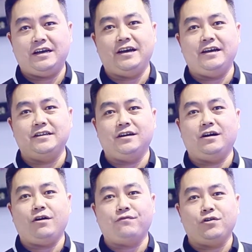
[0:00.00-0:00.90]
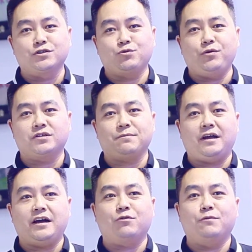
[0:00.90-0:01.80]
And uh, of course, we will
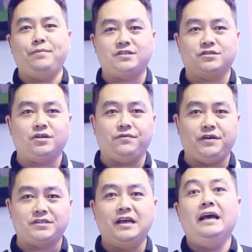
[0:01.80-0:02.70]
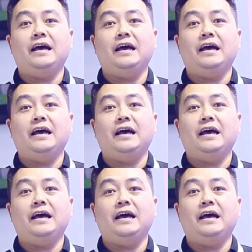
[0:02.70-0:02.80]
supply our best service